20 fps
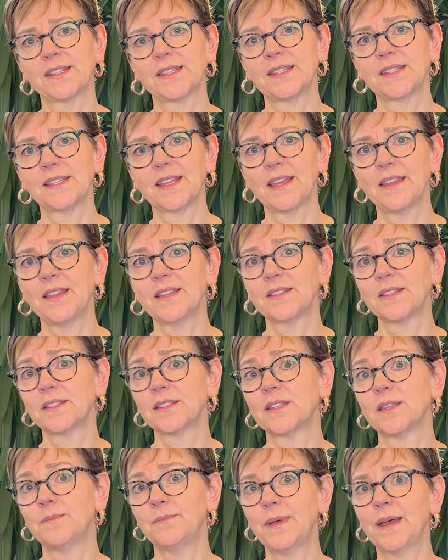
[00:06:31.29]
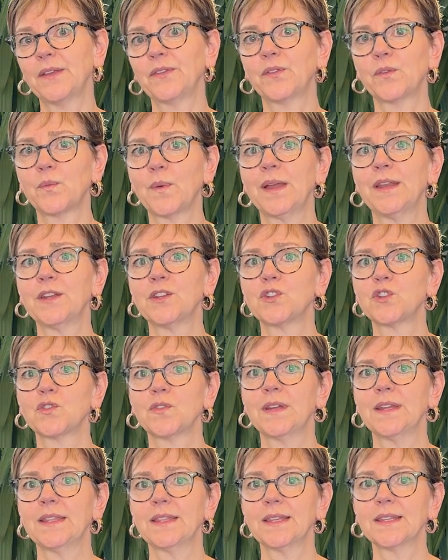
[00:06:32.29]
to say this is the best way to
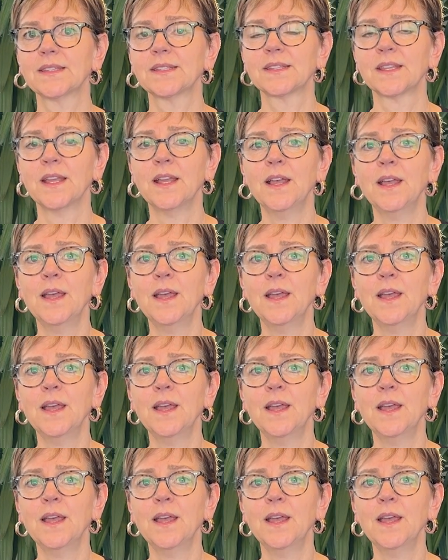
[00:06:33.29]
treat this.